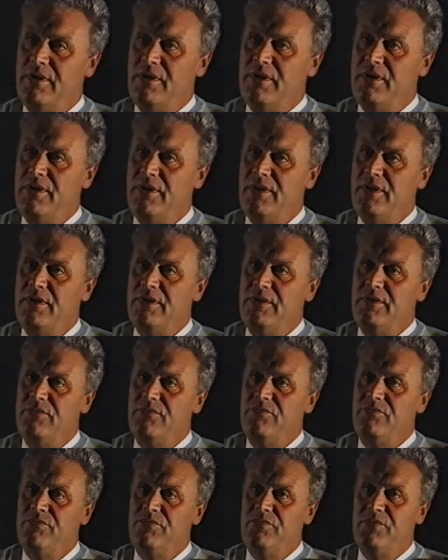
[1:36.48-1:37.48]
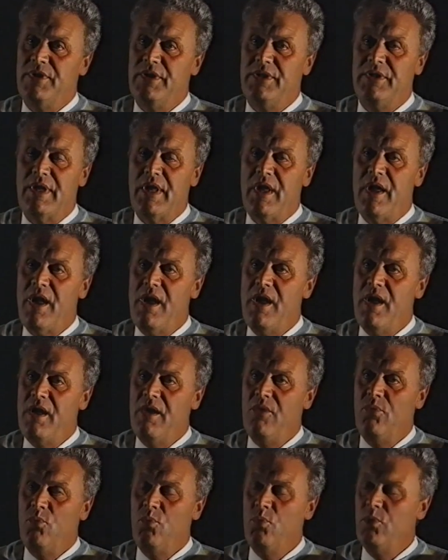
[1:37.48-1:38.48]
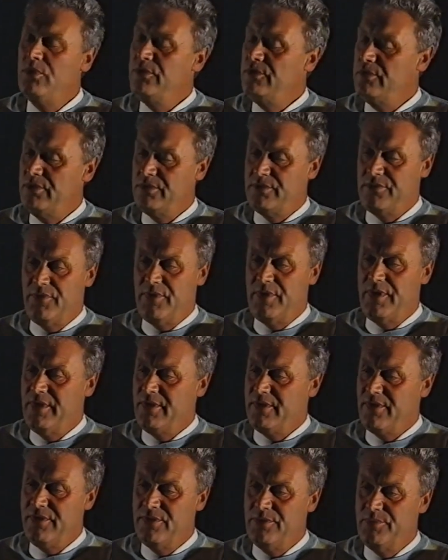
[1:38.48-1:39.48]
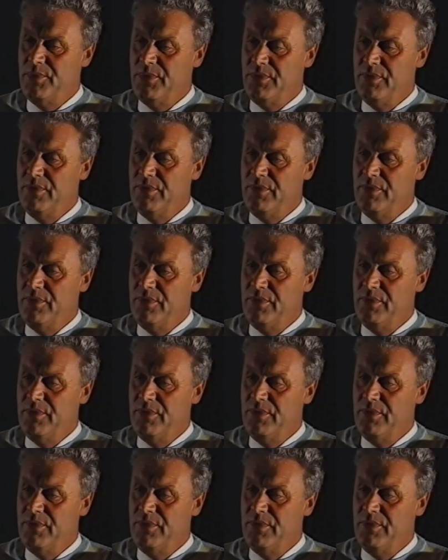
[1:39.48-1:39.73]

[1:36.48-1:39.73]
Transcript: He did wonders for our club,